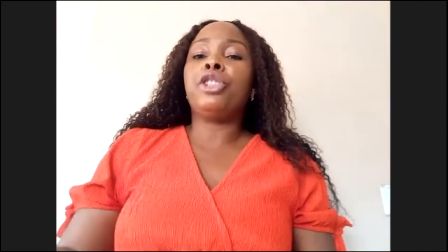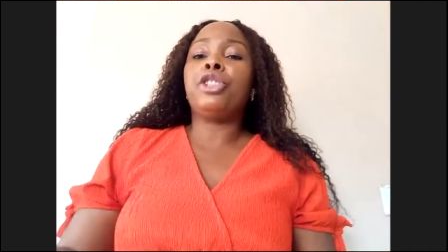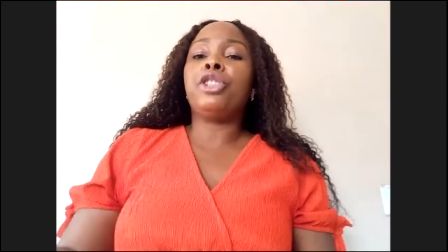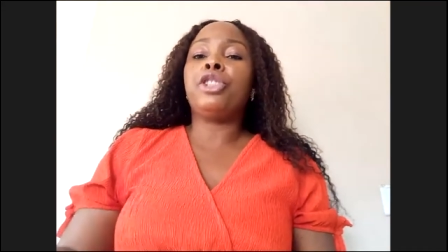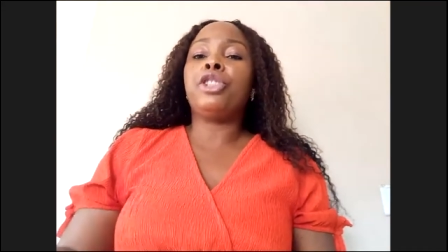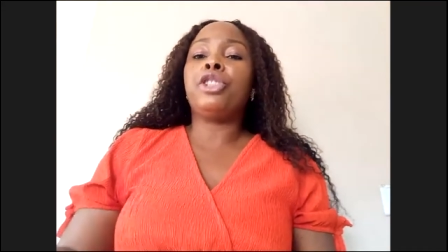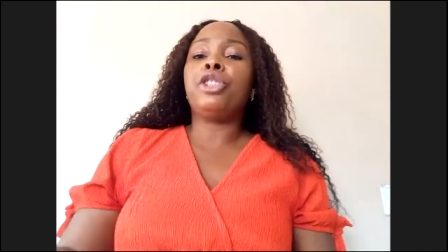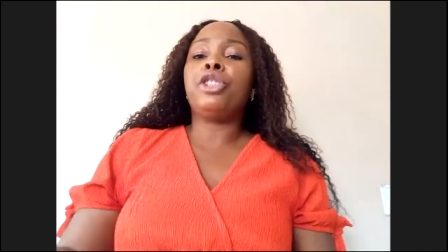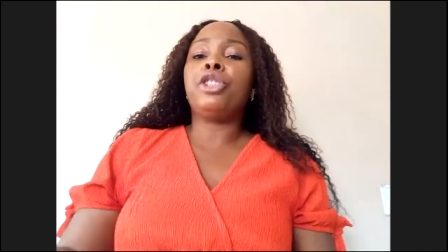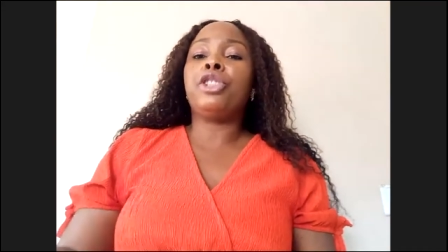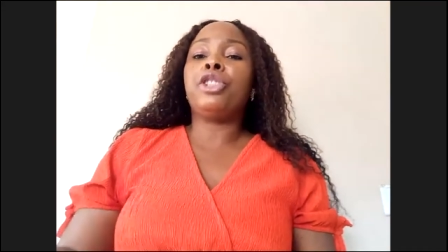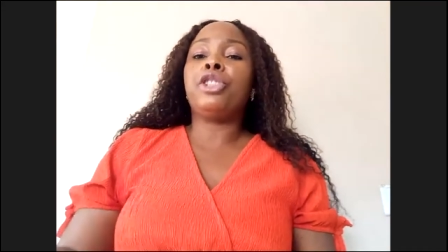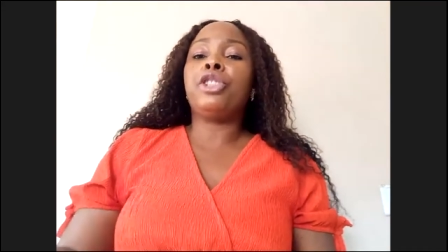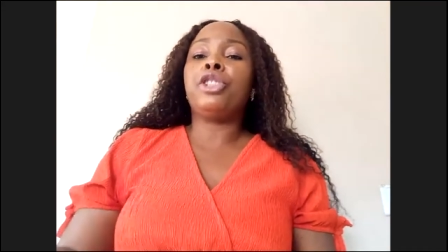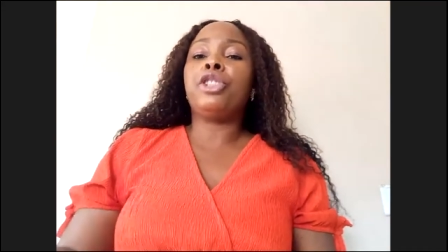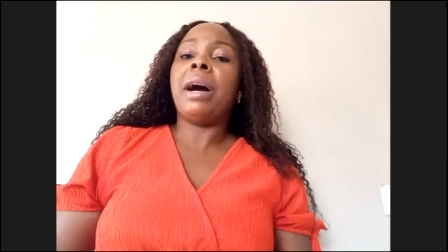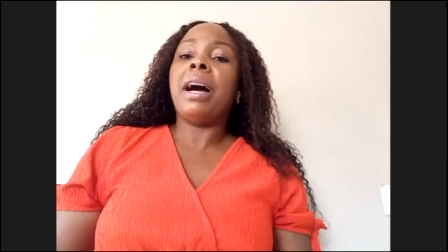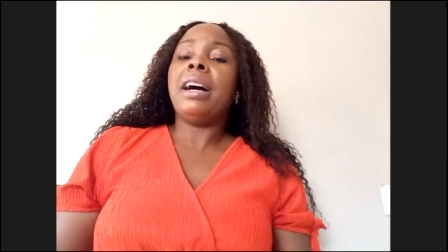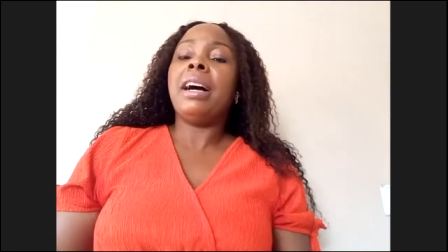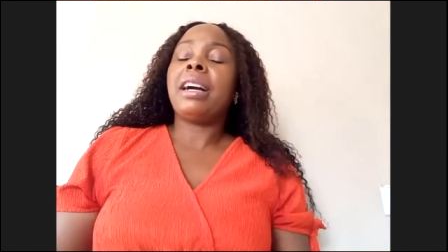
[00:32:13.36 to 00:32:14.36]

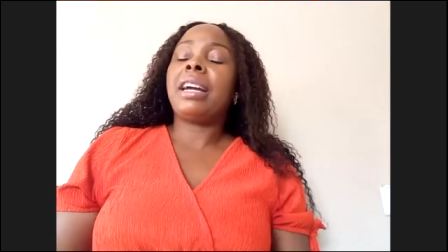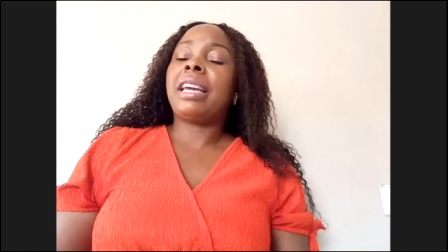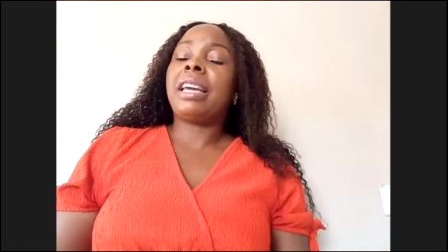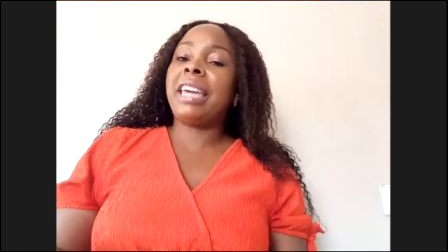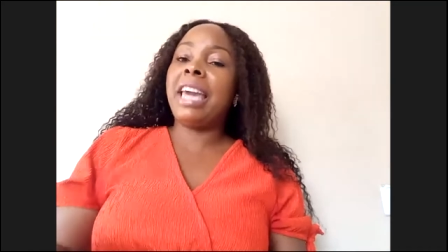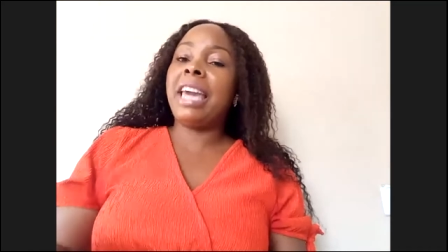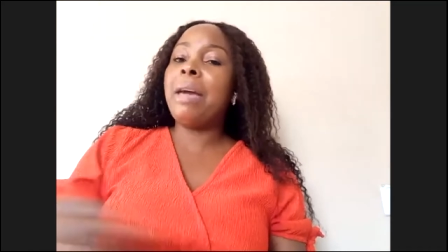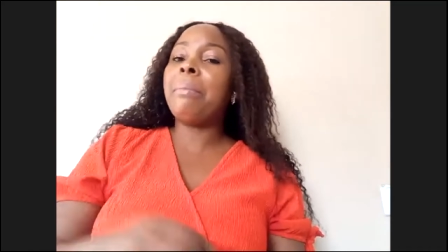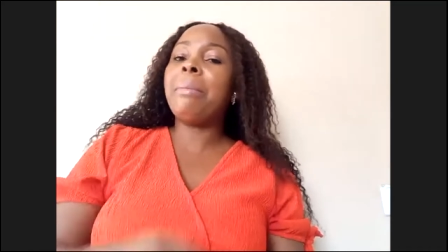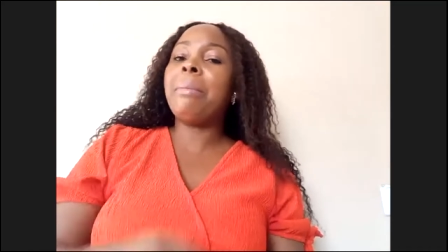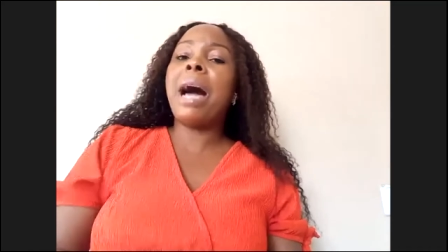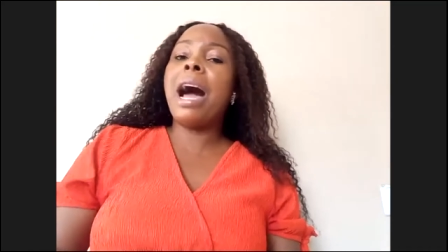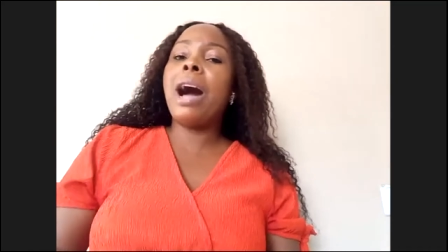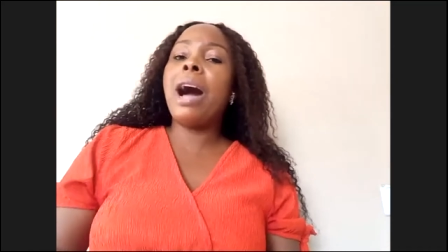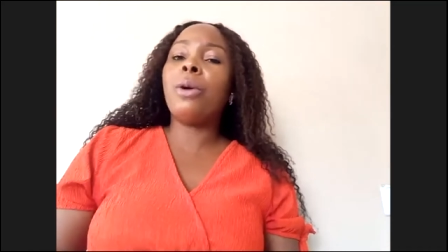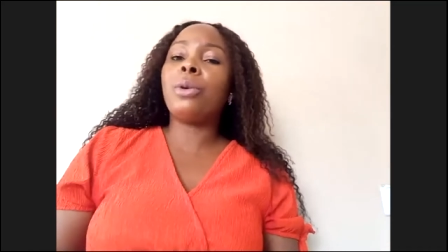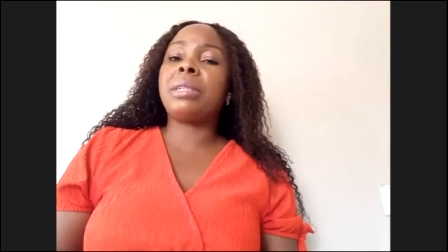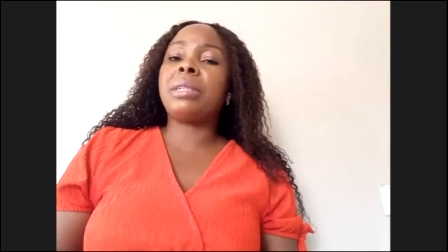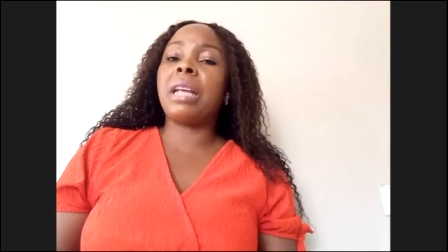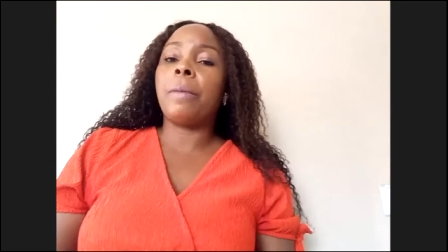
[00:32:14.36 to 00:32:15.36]
Caleb came
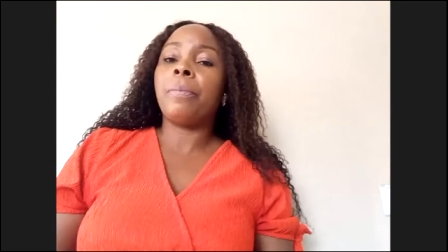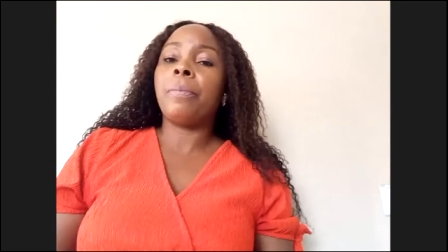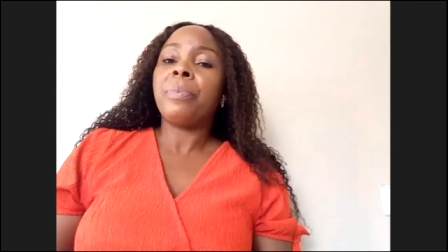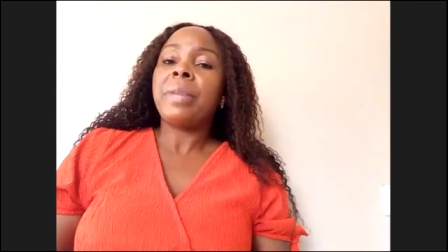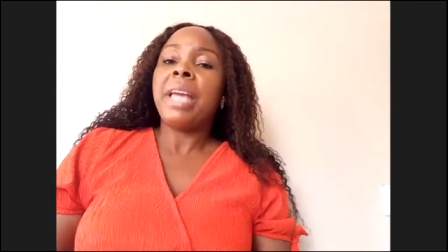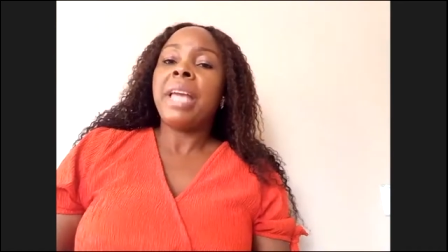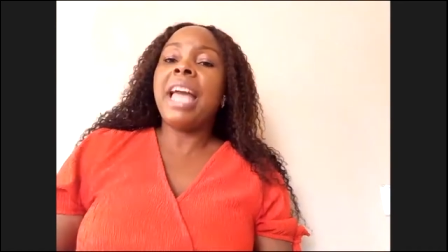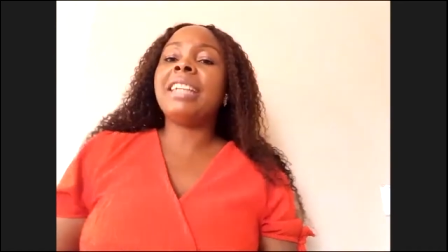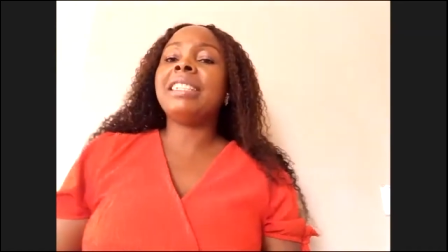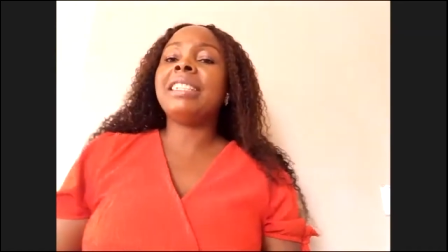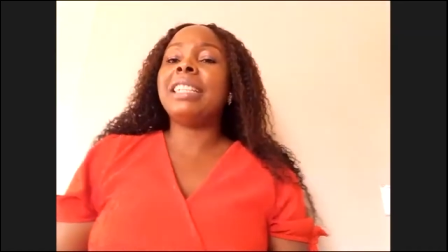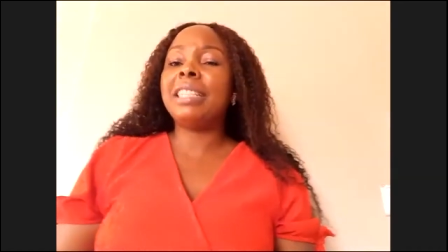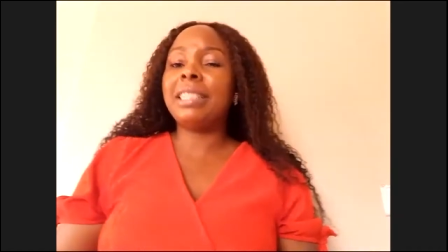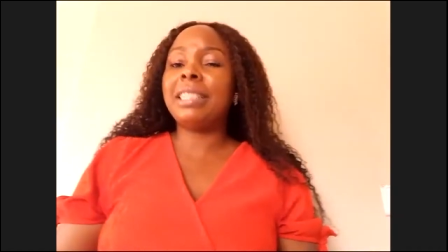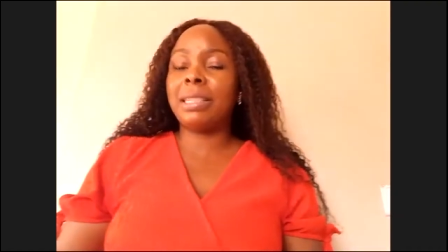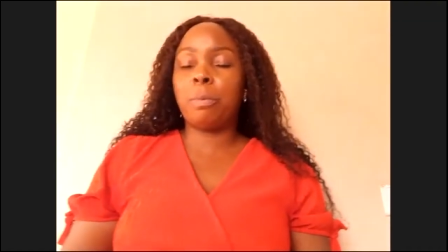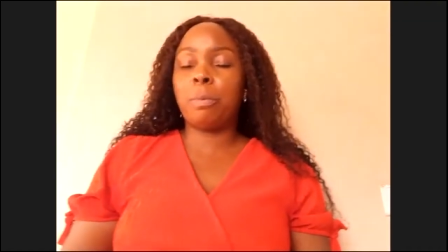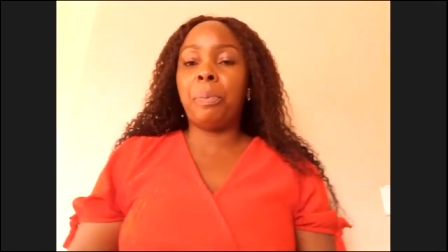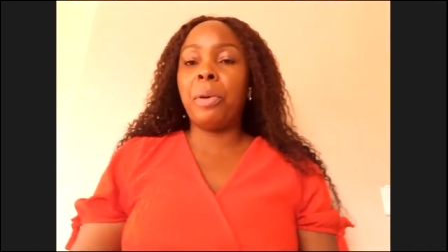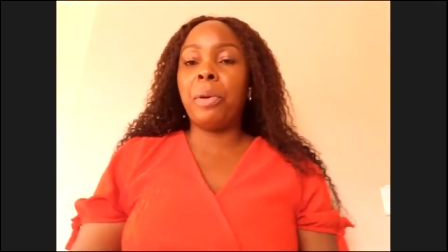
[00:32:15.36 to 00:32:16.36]
out and he
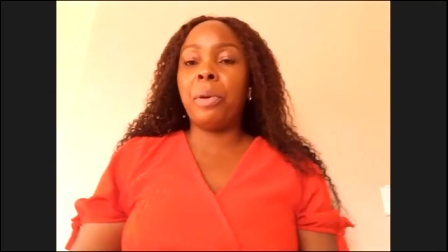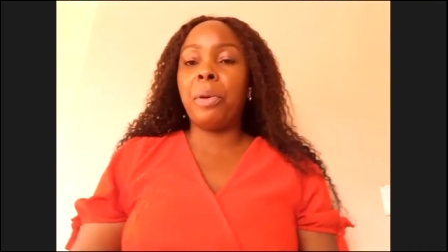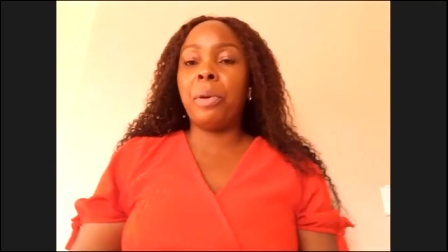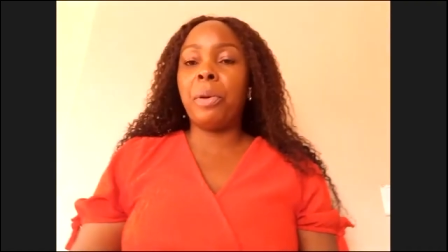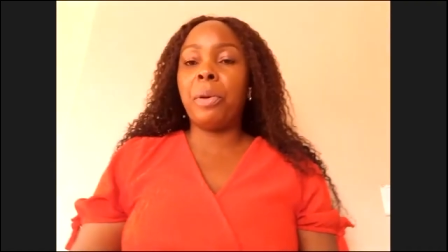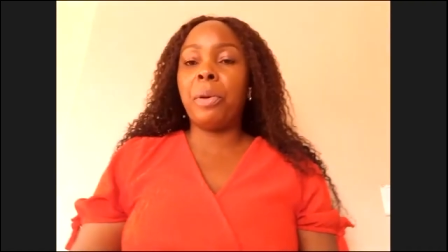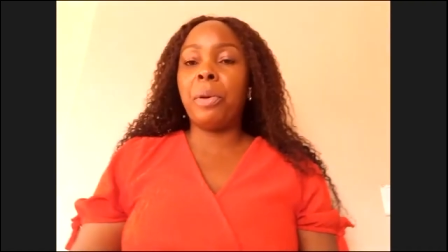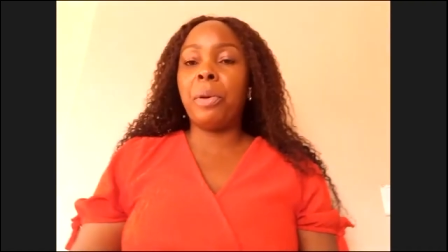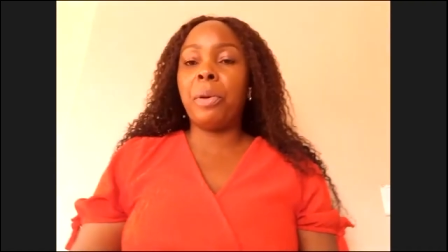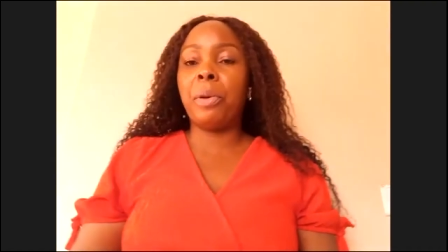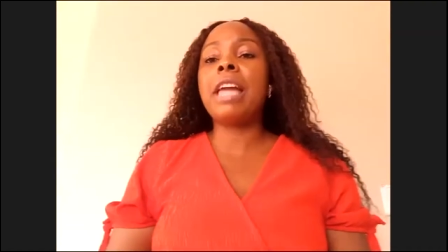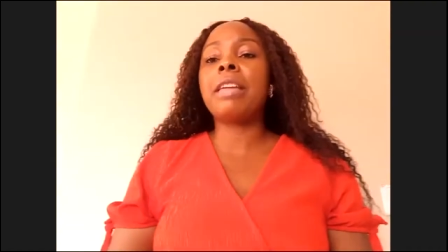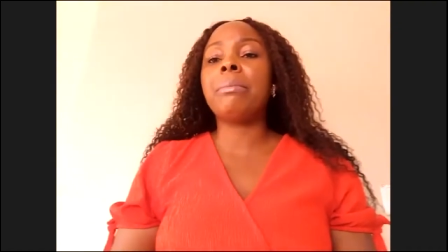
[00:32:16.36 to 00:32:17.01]
spoke out.